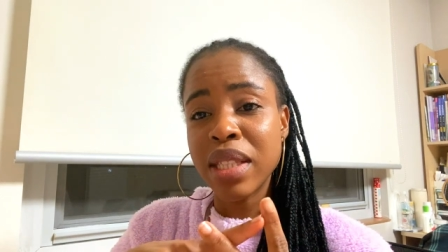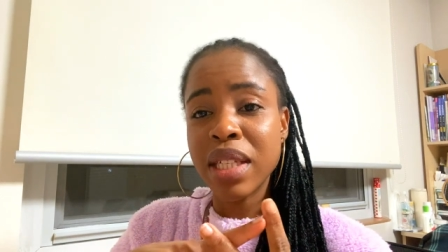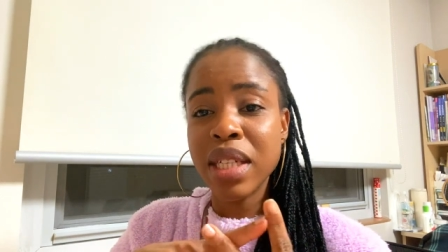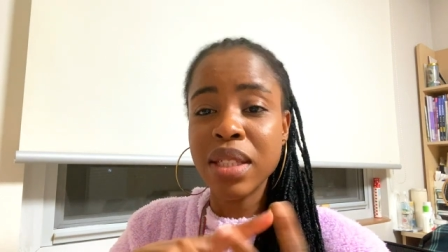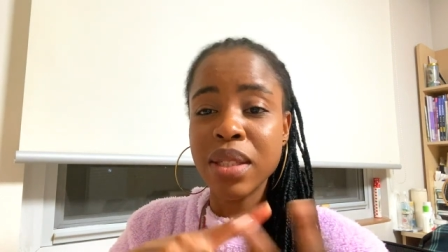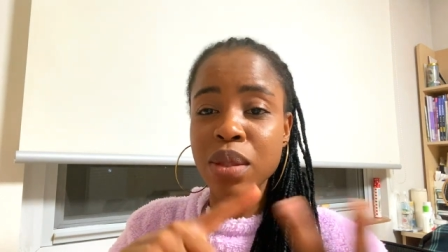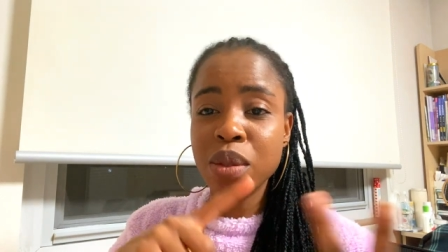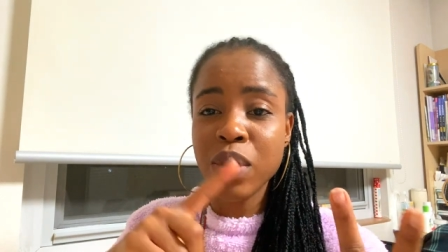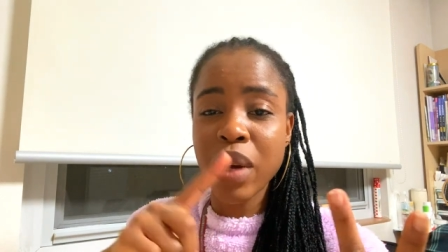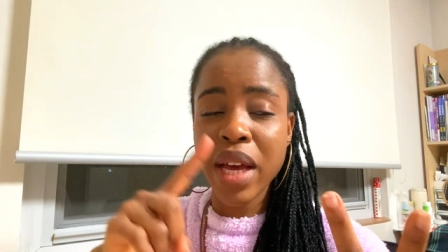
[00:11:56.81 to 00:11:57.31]

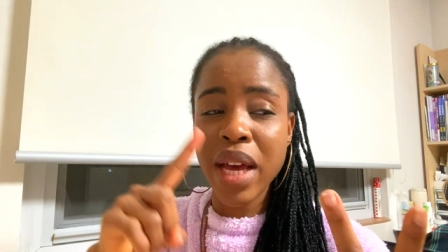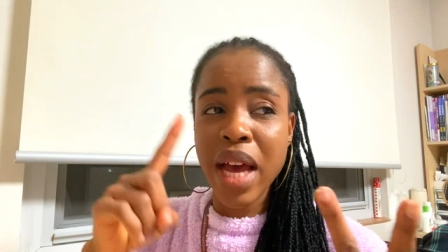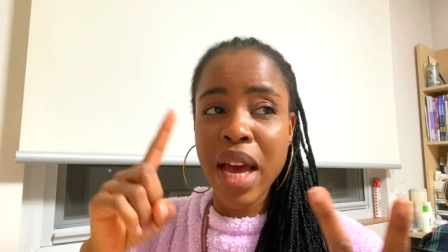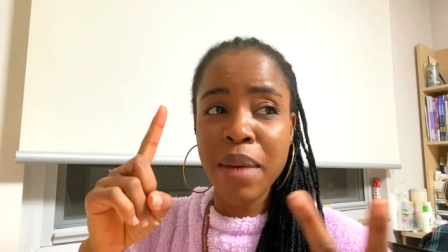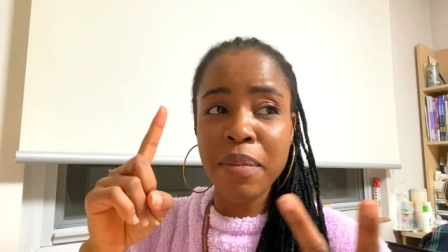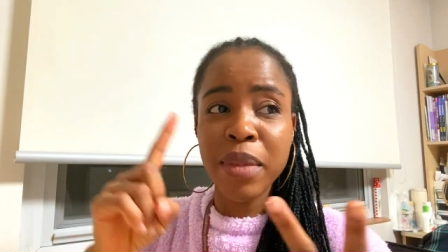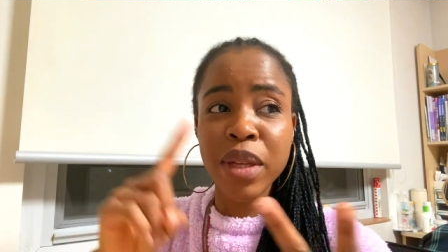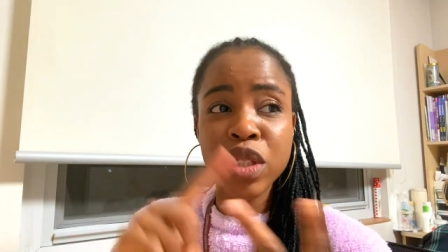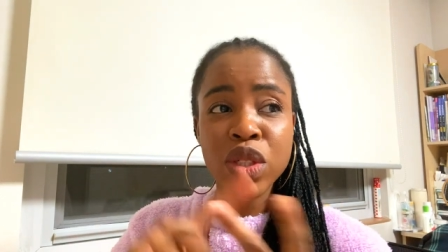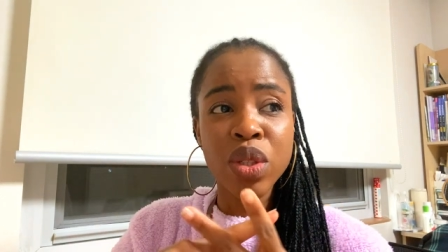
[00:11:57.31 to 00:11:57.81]
That is why I
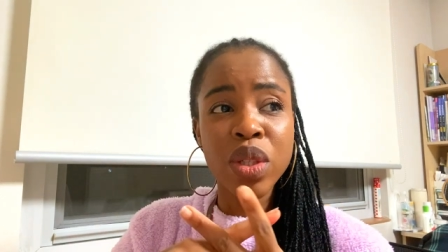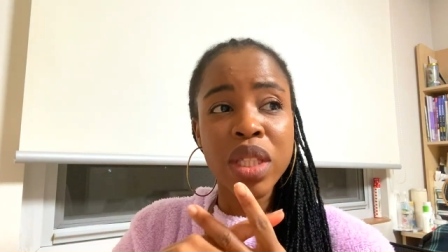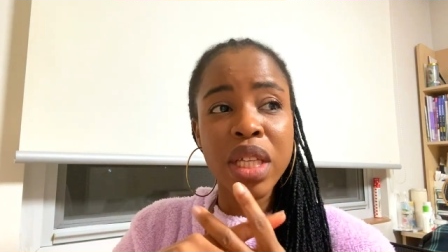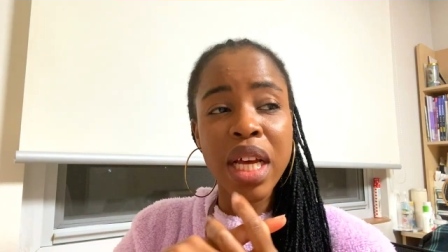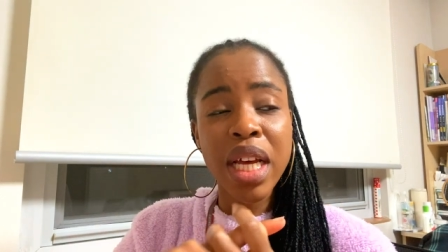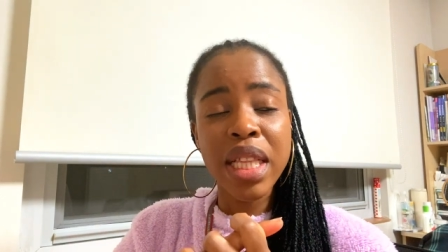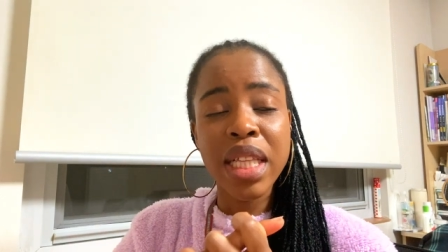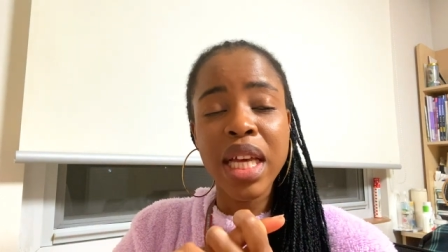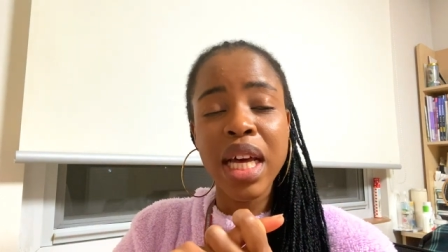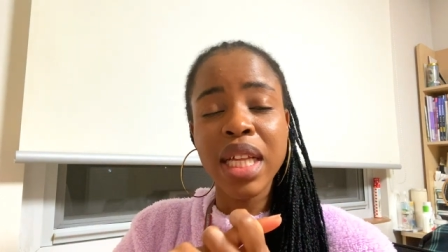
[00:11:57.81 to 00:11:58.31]
mentioned
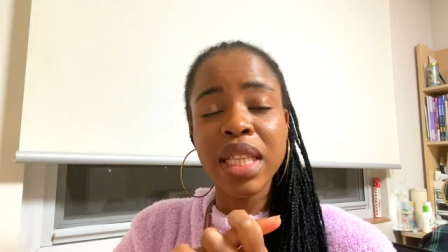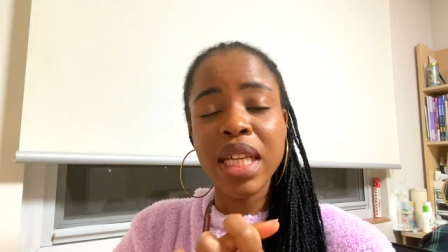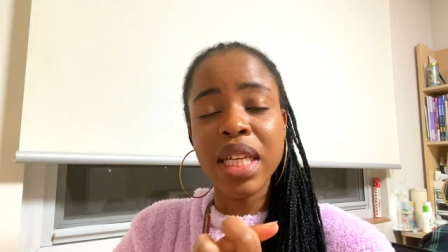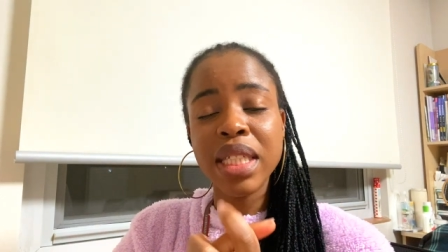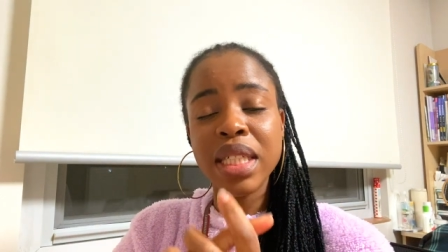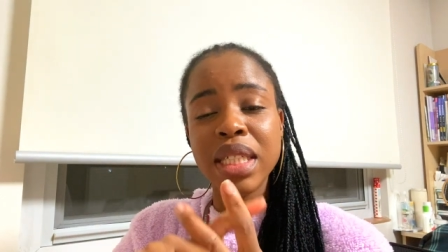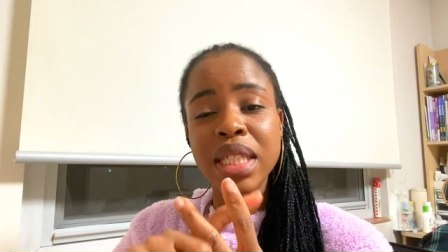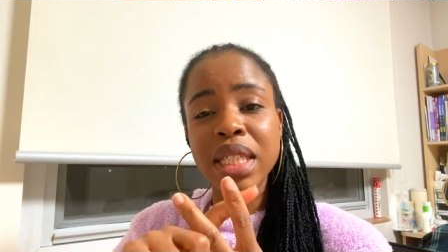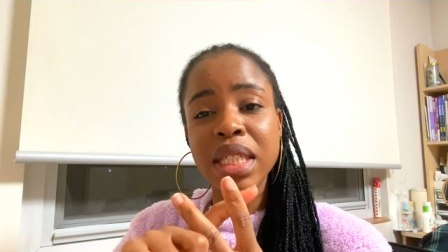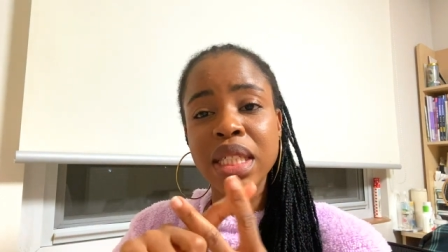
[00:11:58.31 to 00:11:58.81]
earlier
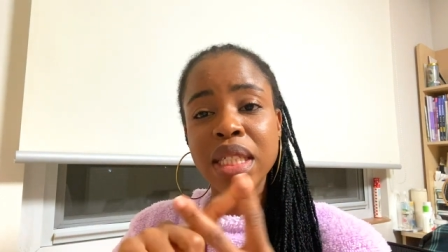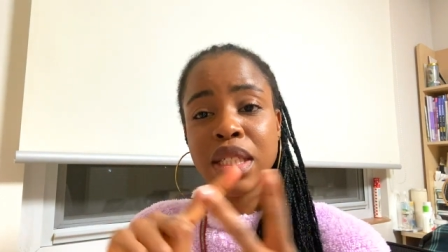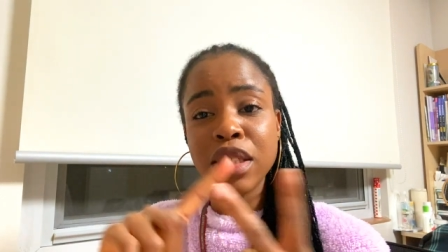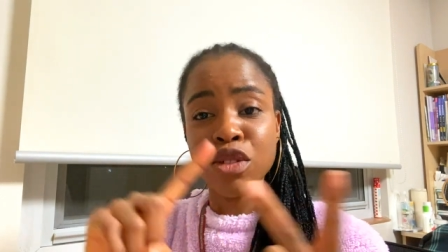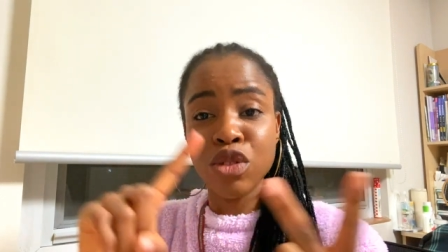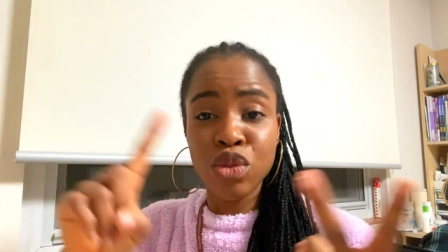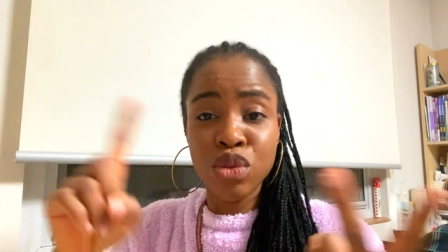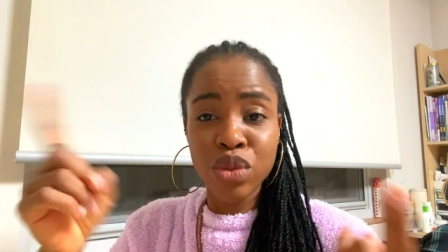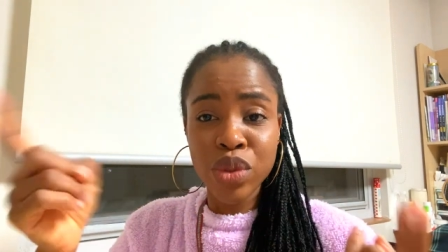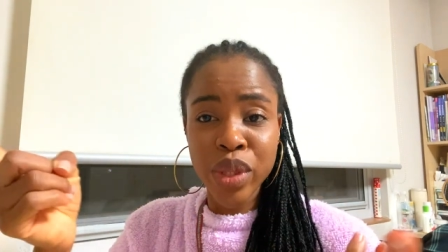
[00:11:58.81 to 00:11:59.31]
that it is
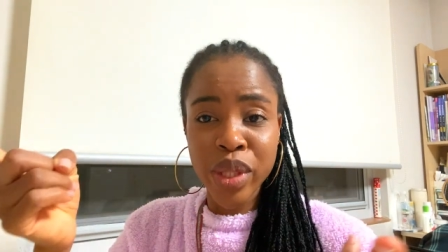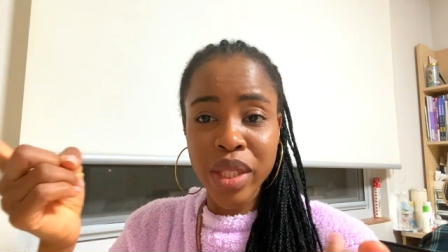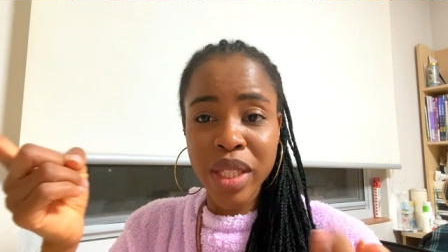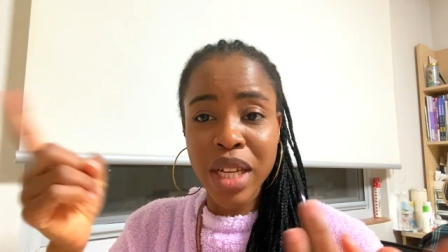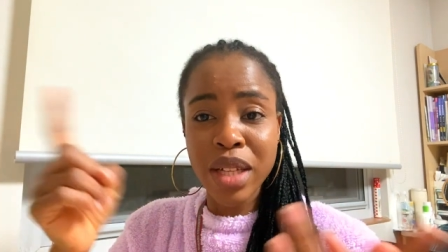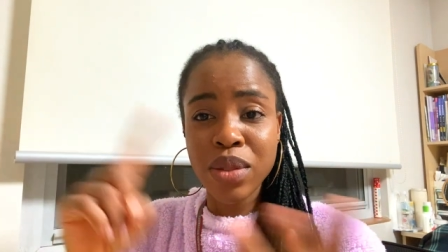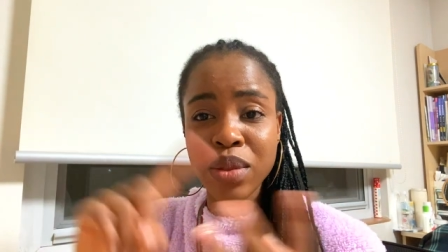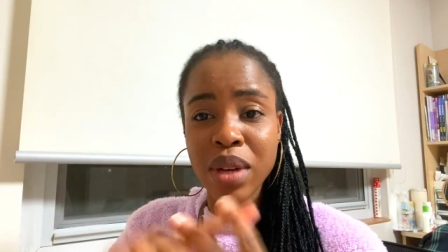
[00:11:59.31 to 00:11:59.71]
good that you